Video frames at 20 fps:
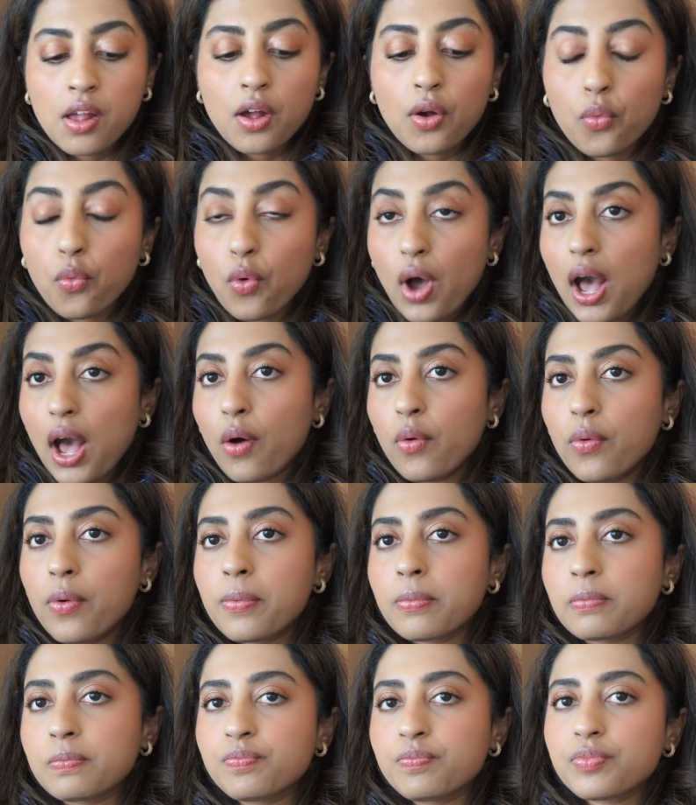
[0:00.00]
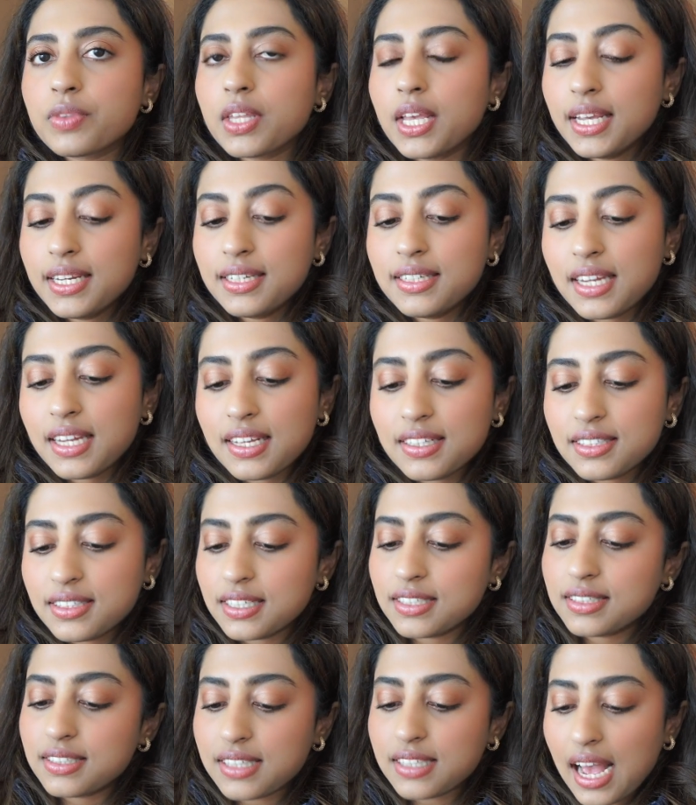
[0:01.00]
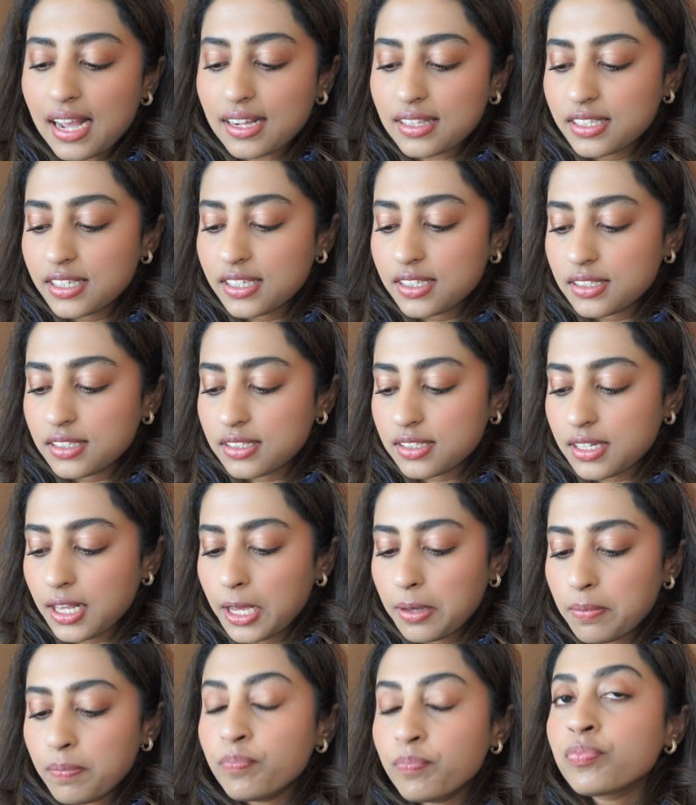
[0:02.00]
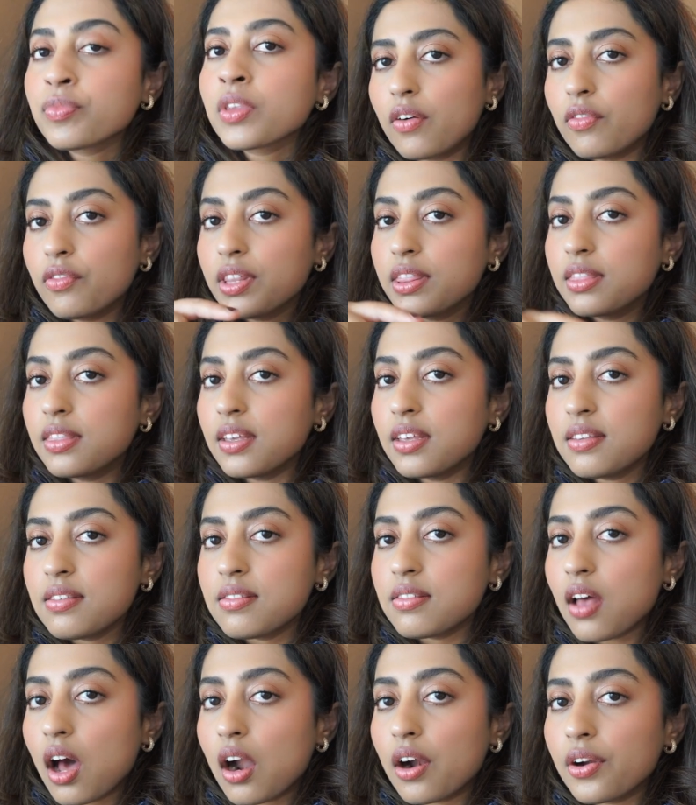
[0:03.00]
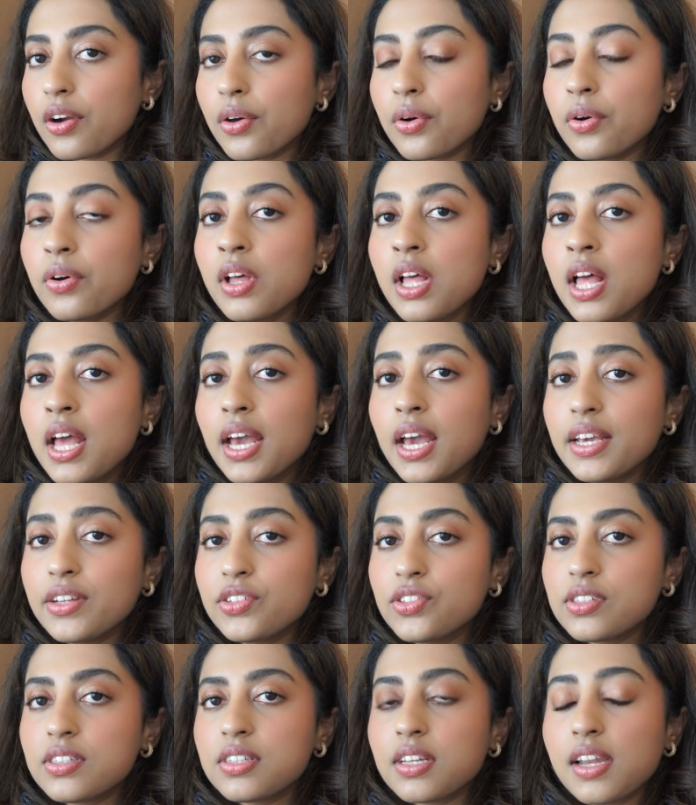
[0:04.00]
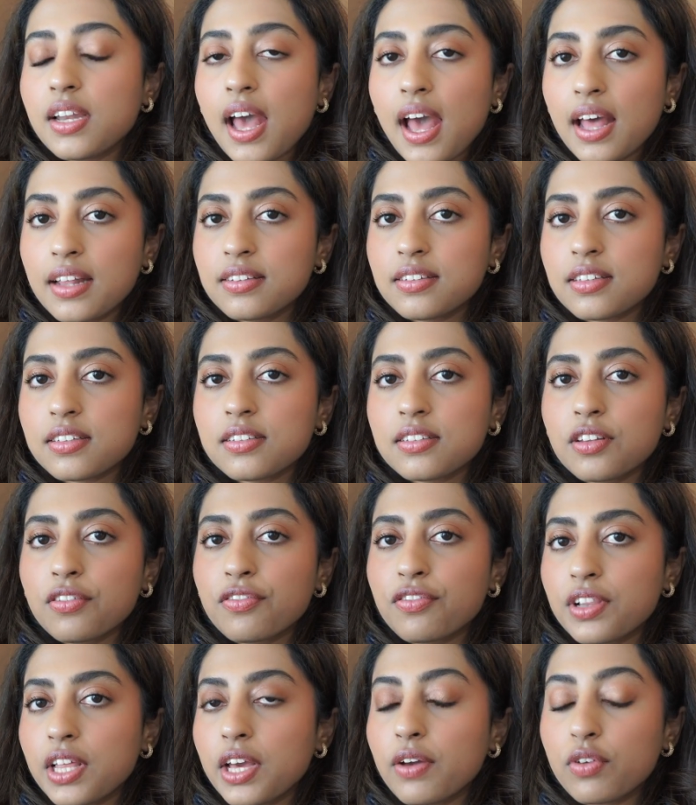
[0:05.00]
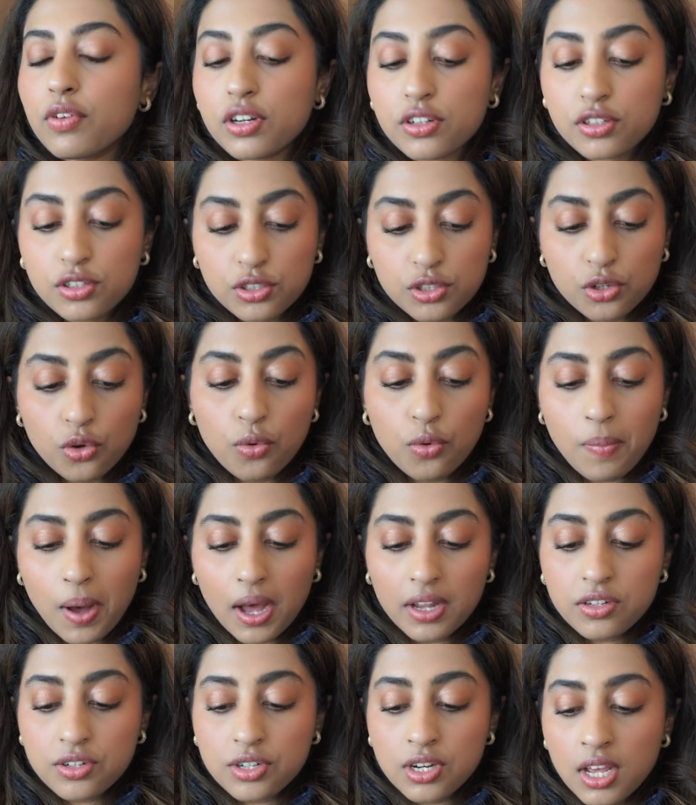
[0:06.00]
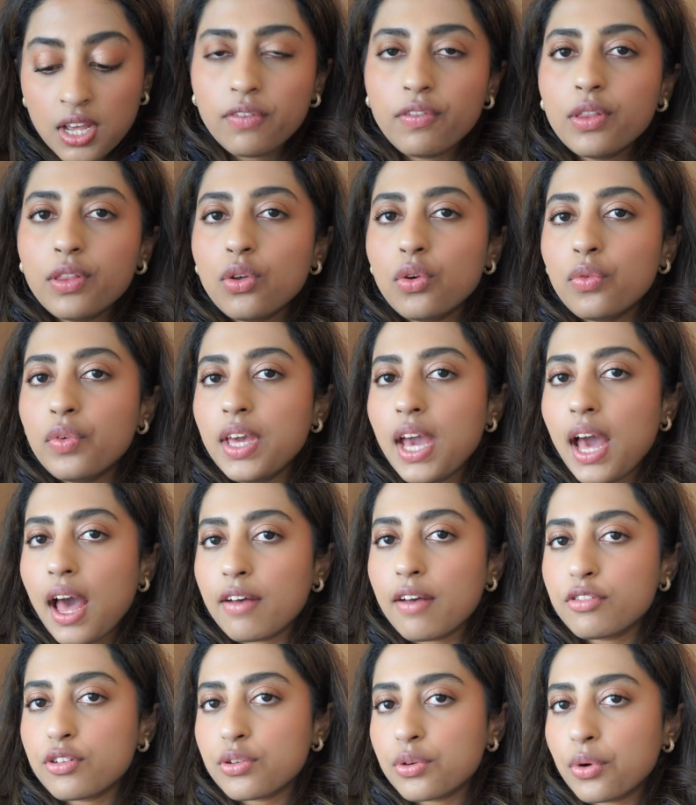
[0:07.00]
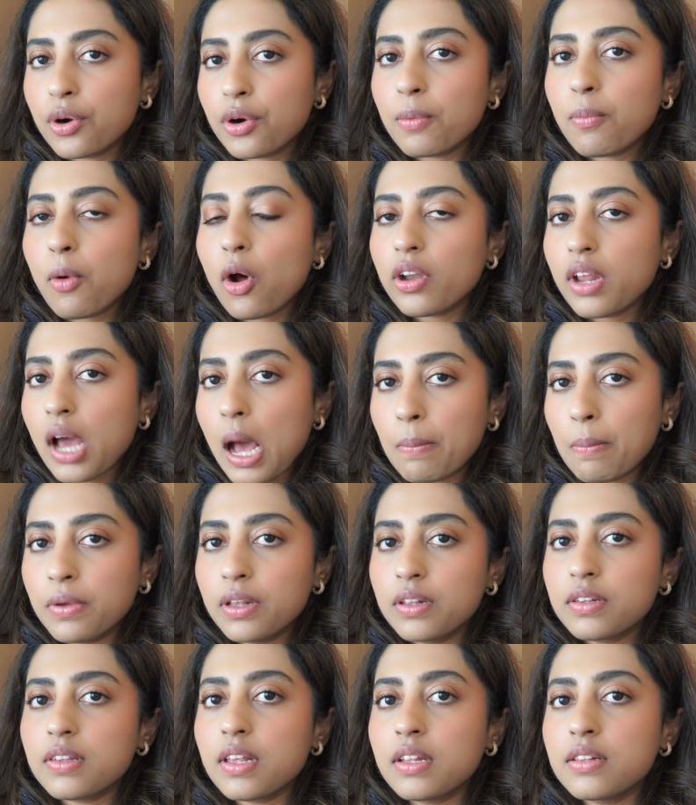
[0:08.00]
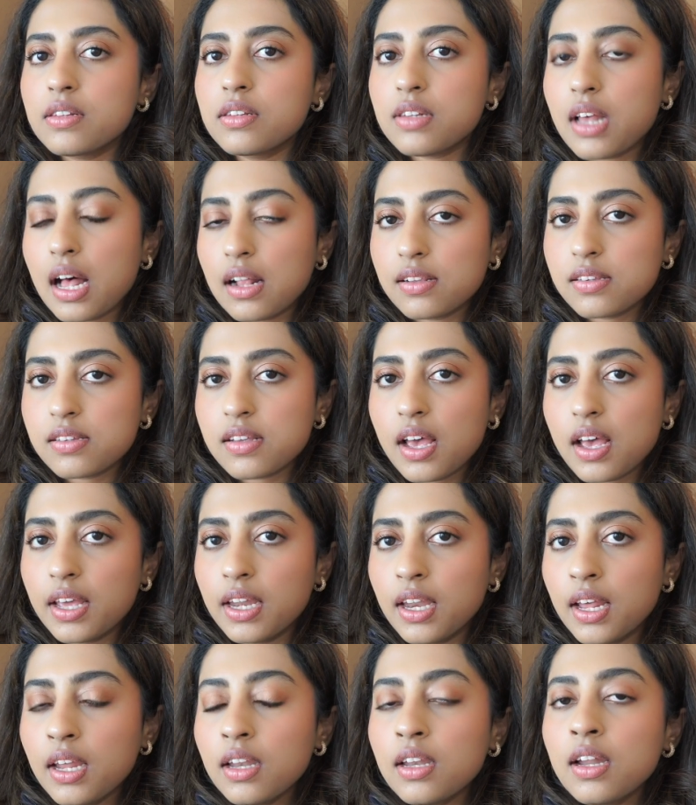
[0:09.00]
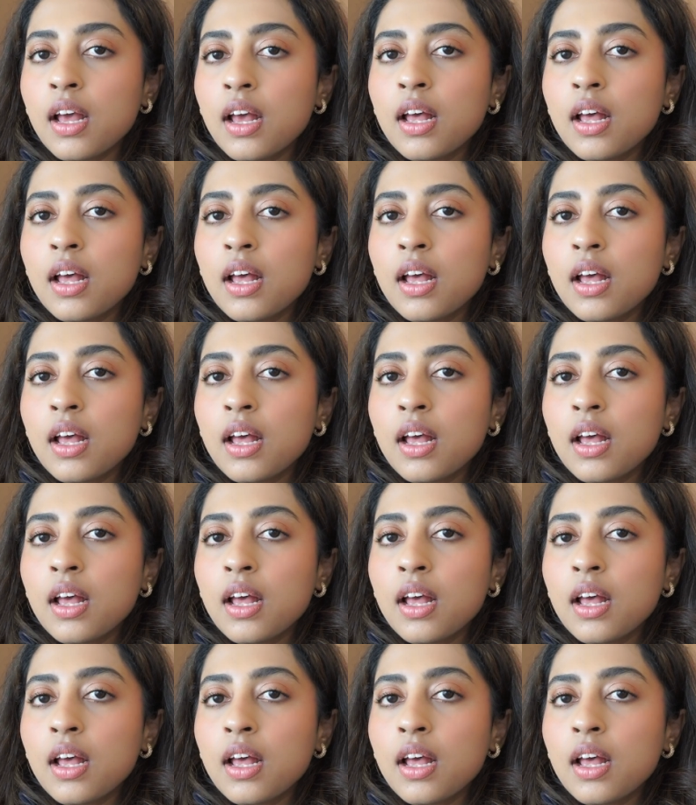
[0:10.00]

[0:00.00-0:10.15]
Wow, it tastes exactly the same. With this sourdough, it just enhances the flavor so much. Even though we have store-bought hummus and salsa in it,